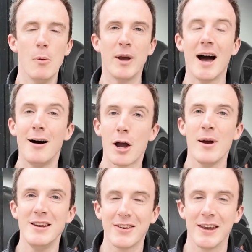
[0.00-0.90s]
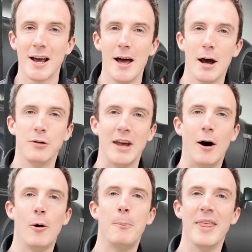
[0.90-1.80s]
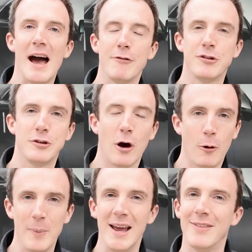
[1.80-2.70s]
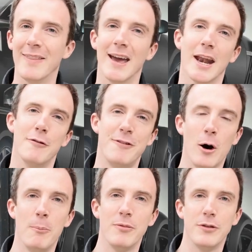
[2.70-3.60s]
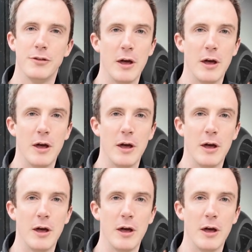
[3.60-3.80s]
We can't go into the dyno cell, but they have told me that they're going to film